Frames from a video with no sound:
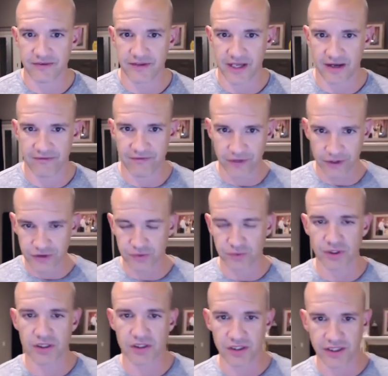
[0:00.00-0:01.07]
that virtual
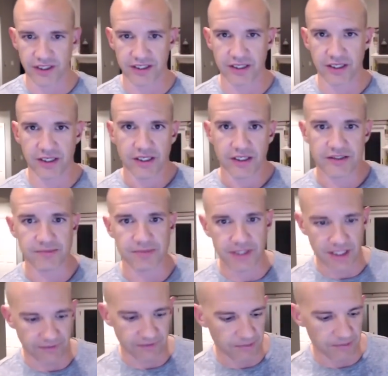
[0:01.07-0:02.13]
click to become
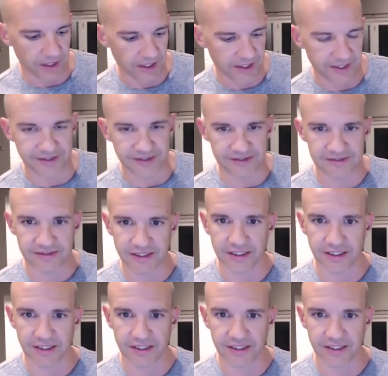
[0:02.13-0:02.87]
a butt in the seat.